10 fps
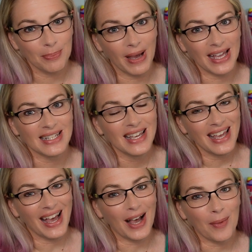But
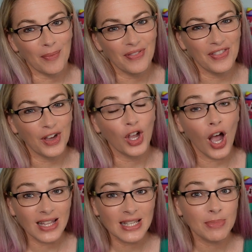um, the
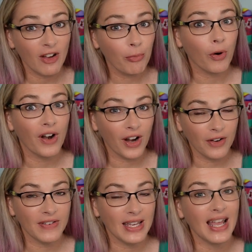concept of
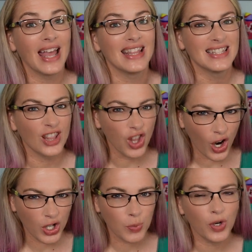pornography, it's a
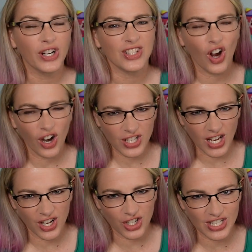large word. It's hard
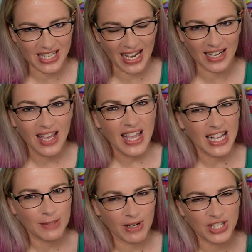to understand,
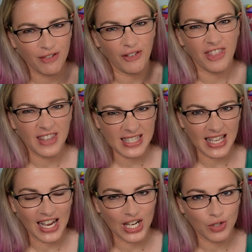especially for this
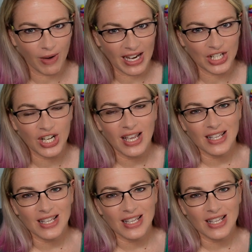age range.